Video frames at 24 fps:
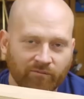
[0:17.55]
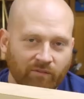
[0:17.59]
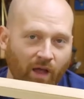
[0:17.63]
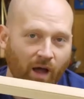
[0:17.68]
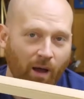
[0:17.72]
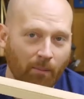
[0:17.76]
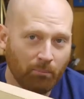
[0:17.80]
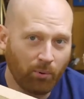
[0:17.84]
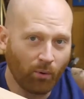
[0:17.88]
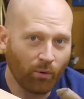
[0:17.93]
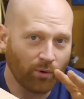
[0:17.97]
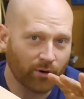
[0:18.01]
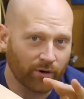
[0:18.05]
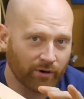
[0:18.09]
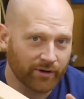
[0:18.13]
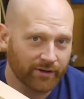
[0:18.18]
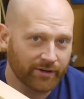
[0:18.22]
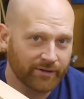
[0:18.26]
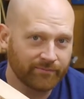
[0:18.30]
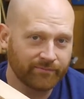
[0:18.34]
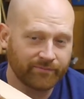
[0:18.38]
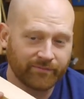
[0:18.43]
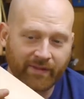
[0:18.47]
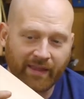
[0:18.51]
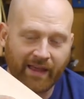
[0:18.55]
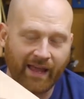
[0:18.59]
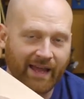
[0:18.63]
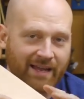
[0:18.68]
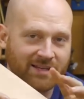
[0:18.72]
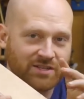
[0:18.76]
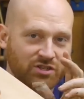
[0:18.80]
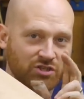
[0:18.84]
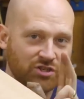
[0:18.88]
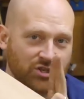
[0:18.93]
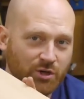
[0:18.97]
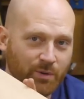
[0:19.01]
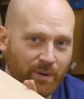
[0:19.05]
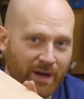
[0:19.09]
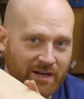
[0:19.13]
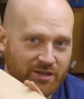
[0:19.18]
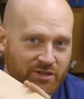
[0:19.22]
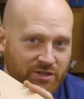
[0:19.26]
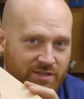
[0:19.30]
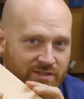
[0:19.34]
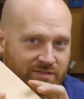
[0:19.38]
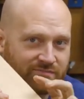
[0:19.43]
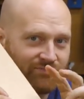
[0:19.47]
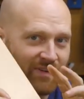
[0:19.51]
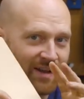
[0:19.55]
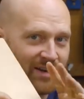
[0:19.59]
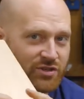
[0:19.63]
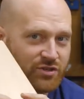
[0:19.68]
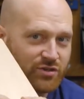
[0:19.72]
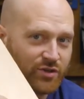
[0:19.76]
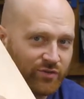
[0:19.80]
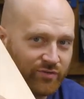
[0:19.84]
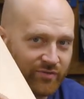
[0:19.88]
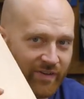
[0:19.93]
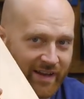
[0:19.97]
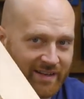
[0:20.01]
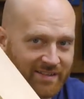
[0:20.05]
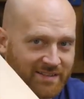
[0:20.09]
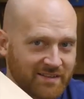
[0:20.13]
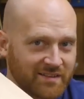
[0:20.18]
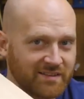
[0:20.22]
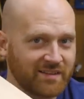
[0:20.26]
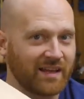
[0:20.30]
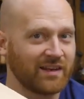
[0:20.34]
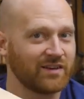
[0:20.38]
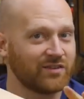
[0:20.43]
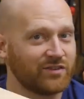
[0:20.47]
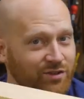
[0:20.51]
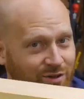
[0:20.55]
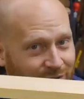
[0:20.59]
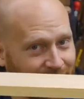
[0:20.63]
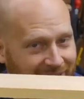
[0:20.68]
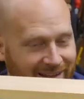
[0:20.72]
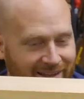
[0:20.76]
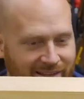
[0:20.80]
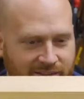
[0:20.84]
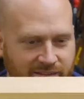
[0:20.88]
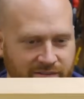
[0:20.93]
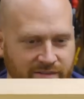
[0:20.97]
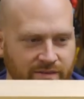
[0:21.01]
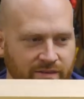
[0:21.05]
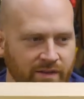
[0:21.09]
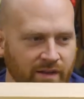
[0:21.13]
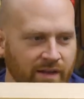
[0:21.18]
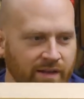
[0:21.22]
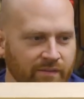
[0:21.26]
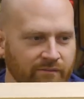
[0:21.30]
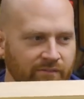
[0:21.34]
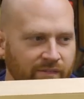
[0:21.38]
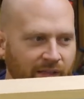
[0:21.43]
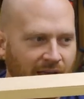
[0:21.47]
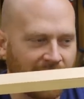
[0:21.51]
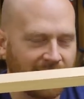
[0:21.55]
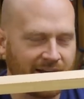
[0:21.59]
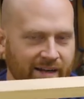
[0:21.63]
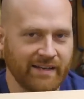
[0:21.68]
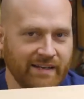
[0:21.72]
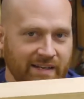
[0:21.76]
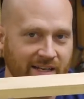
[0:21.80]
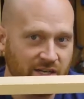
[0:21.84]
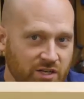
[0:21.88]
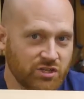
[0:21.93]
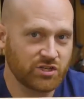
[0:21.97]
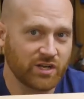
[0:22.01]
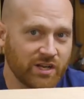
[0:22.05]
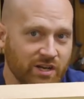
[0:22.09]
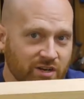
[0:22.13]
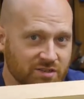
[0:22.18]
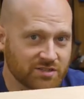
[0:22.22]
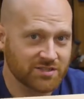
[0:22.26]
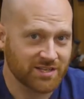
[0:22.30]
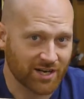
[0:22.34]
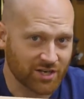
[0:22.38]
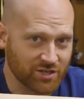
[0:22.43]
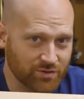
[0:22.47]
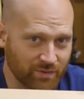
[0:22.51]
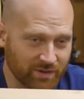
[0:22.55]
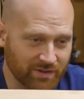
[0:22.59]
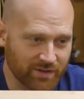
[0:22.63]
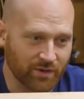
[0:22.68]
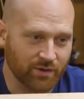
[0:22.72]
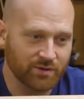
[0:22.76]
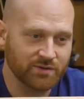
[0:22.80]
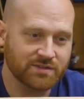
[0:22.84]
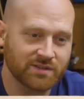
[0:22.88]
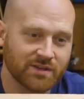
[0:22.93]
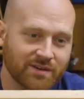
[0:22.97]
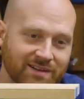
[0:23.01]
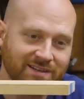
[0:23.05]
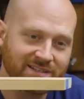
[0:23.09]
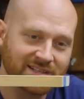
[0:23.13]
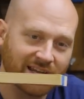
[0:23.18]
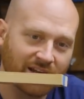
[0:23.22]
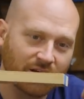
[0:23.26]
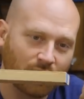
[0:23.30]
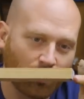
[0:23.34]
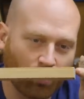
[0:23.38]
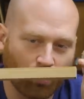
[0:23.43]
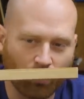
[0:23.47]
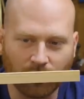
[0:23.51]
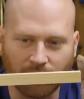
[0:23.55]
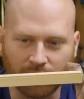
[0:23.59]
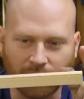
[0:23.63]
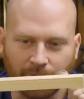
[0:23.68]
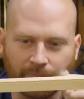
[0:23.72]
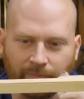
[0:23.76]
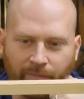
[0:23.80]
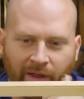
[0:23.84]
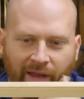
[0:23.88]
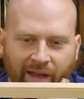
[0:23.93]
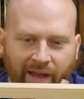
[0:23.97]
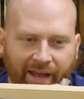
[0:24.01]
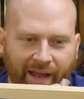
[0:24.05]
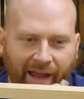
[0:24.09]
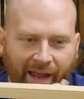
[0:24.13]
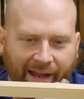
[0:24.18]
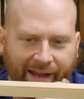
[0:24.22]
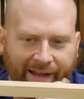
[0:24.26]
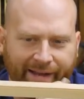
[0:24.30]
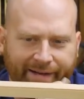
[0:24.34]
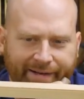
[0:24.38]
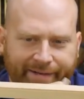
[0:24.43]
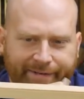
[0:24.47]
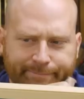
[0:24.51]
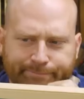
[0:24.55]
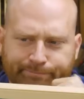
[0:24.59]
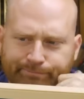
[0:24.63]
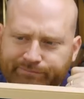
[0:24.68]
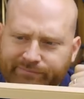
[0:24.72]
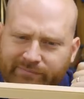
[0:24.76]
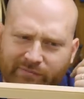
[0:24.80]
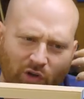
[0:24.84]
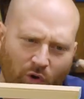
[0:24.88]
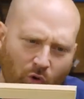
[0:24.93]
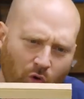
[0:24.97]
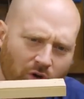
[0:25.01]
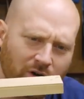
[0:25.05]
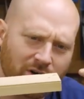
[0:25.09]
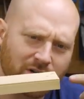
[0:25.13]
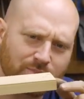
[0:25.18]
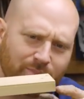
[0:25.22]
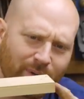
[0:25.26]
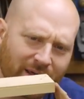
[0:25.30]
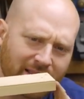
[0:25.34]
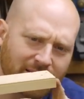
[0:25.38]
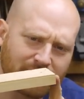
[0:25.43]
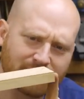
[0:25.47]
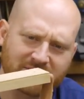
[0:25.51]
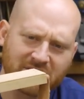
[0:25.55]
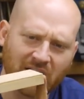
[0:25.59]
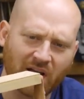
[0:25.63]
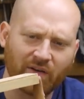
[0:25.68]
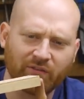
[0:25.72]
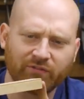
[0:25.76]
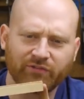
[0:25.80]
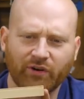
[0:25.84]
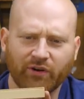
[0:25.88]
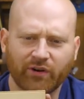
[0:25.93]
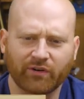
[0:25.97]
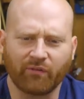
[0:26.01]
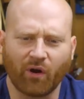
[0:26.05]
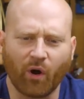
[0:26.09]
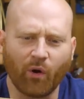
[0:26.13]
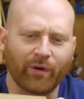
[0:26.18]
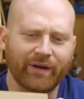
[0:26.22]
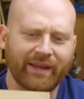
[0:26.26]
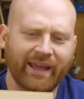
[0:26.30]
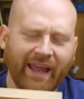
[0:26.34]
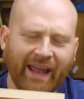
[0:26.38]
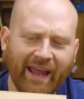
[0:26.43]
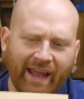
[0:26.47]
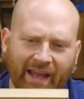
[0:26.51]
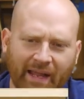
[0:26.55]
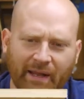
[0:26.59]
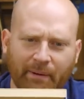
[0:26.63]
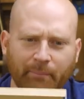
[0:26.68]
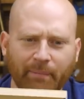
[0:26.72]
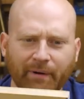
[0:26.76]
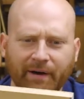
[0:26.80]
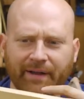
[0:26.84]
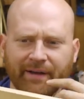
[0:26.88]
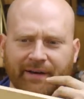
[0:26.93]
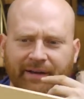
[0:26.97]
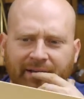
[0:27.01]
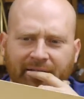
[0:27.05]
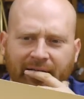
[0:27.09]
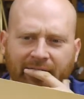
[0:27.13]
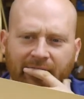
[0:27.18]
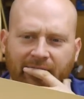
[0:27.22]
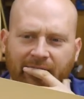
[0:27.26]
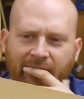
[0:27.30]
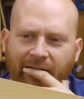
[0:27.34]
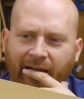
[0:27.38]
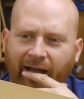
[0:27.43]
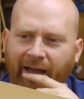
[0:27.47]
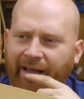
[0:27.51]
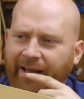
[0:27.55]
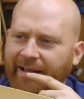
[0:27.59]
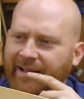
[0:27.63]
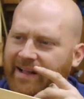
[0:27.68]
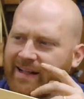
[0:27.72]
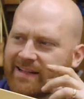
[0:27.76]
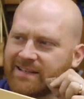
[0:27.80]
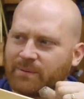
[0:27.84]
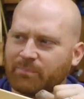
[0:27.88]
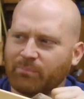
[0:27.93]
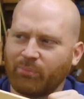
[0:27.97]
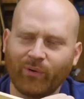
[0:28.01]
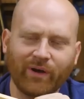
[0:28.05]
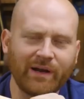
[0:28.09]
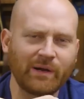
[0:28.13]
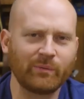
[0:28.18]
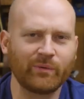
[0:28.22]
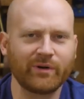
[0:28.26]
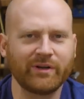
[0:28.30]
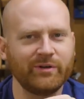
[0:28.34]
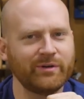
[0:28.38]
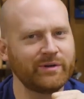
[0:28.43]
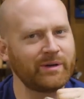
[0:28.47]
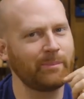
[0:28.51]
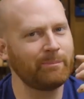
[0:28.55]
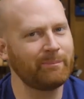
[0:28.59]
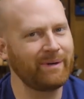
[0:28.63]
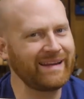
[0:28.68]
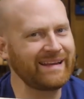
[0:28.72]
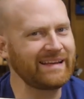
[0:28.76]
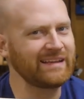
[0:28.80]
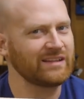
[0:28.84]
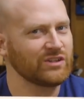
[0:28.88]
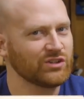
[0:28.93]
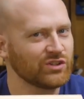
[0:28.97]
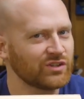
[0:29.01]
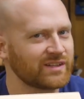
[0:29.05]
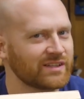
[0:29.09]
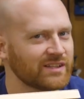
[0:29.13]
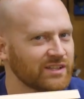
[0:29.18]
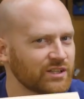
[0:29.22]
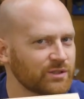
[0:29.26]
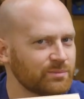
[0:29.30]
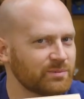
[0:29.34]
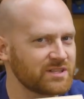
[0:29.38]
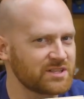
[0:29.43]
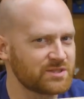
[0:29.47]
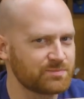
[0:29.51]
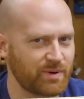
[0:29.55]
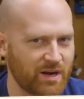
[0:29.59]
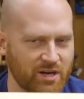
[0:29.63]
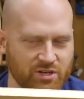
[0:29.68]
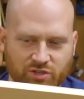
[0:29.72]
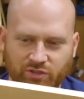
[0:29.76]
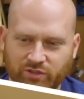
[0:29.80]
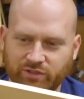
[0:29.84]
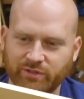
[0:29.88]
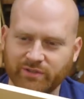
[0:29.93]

A board has two edges and two faces and two ends, and at each intersection with those there is a corner. And corners by themselves are okay, but it's a point where you can make it look a little bit special.